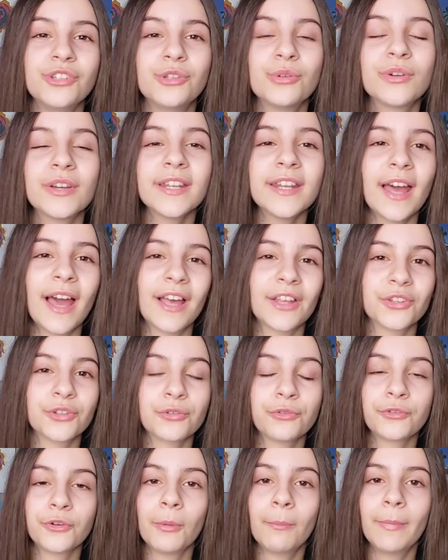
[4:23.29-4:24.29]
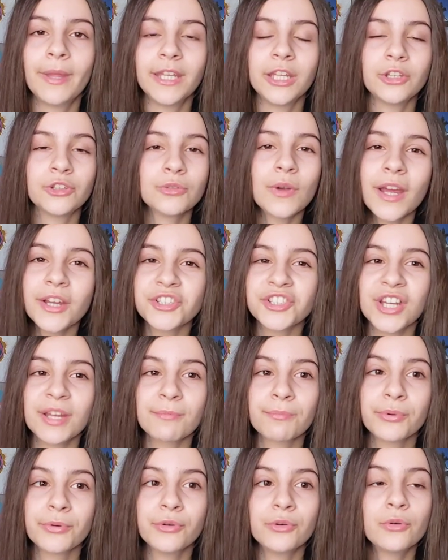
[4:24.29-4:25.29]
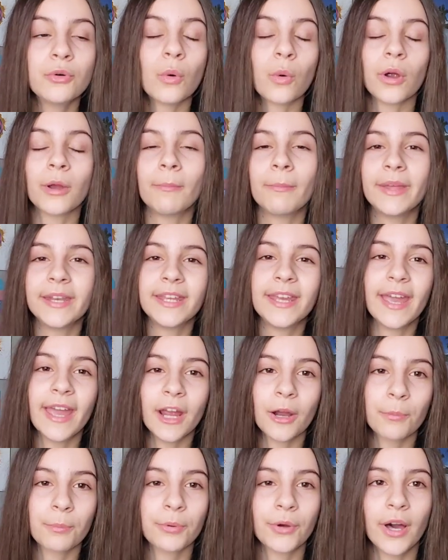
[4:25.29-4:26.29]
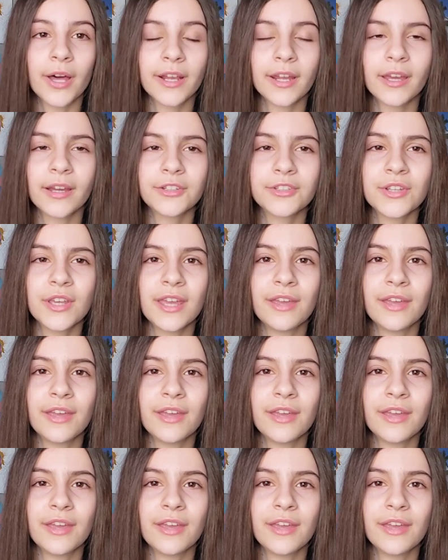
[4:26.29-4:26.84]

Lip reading: You can ask for a mini dry shampoo or a mini hair product